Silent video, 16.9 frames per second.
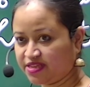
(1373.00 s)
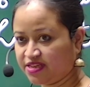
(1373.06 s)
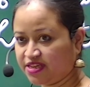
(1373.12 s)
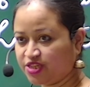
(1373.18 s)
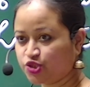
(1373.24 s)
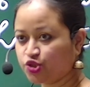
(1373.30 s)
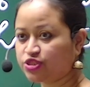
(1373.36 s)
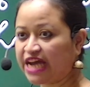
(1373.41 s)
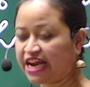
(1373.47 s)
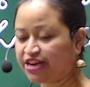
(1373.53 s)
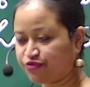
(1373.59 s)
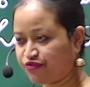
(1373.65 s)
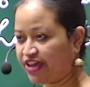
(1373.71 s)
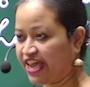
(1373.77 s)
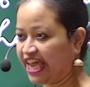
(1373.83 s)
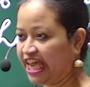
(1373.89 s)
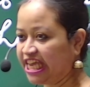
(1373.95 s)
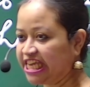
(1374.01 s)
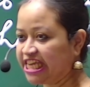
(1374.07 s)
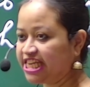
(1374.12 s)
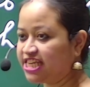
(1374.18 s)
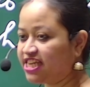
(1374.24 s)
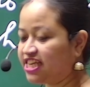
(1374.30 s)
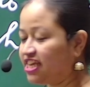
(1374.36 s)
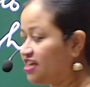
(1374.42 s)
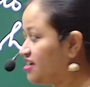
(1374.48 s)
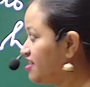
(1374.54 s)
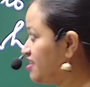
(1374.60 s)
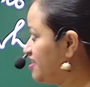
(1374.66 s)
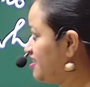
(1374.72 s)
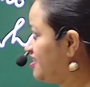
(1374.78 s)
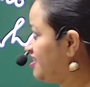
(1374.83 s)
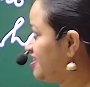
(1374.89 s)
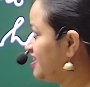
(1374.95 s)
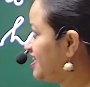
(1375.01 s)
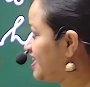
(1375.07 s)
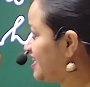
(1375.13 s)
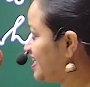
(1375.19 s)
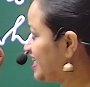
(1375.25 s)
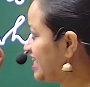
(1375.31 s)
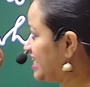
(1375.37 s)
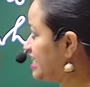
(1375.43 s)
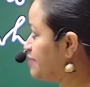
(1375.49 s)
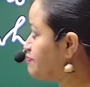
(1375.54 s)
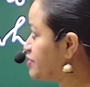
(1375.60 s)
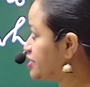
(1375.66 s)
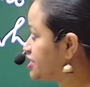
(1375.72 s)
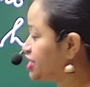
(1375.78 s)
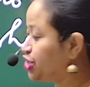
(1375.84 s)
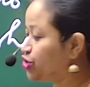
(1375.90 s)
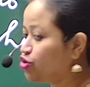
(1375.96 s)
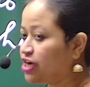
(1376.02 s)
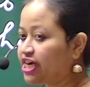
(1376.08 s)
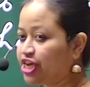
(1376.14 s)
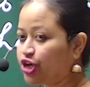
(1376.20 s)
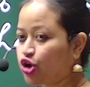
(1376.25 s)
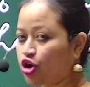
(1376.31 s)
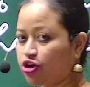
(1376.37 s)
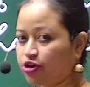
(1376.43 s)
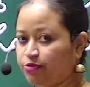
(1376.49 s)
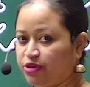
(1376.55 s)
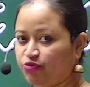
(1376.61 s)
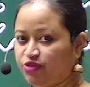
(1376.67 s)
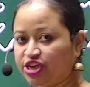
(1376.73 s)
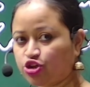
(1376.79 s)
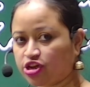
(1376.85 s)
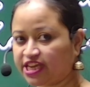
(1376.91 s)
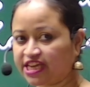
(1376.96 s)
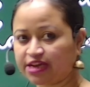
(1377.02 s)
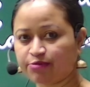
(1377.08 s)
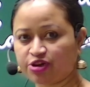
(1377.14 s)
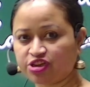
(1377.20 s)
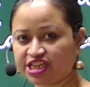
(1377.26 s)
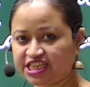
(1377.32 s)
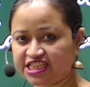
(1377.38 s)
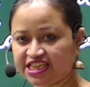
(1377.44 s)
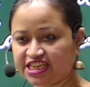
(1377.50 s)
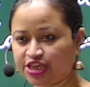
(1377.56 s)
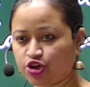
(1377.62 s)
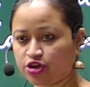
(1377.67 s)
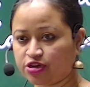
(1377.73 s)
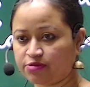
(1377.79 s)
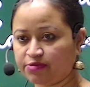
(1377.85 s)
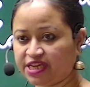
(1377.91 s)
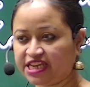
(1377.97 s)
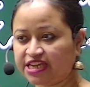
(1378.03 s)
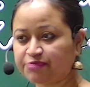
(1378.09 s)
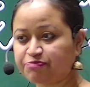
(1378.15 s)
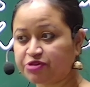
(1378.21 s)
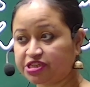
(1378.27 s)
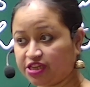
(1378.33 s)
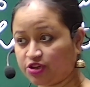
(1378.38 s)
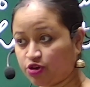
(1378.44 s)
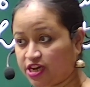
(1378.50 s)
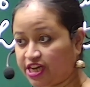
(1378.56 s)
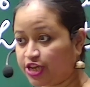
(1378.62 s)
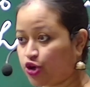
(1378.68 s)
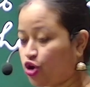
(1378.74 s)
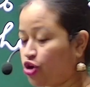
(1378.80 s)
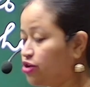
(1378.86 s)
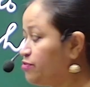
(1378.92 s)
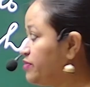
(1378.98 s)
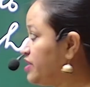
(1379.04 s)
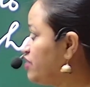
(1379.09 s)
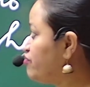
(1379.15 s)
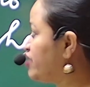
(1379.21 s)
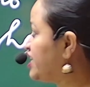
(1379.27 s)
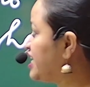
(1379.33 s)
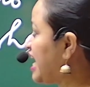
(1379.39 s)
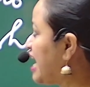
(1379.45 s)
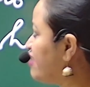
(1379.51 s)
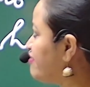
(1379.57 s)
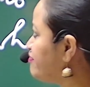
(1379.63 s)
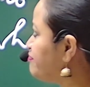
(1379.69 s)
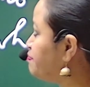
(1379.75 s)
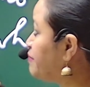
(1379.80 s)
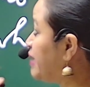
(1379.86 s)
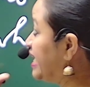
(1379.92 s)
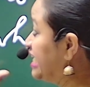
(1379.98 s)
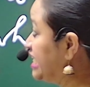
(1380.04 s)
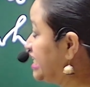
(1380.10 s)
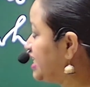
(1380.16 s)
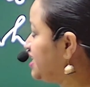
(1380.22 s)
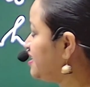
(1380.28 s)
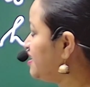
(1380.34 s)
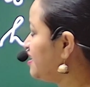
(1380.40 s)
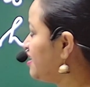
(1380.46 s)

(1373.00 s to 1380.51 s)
So that way, in a particular economy, we are talking about Indian economy, in a particular economy, we have many